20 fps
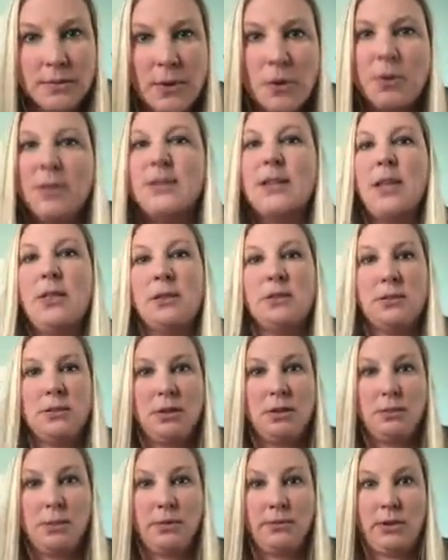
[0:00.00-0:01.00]
Focus on those
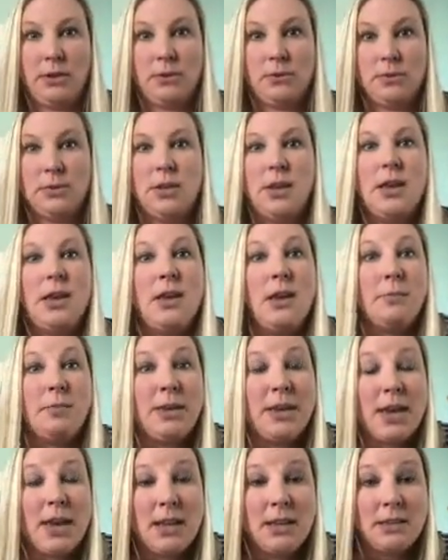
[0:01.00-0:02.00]
good reviews,
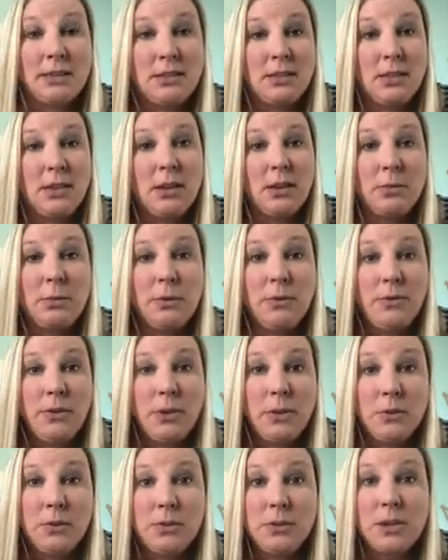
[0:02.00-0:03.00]
because the good
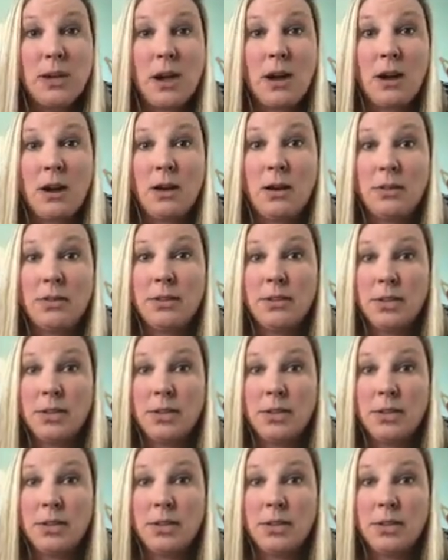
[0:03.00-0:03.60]
reviews are the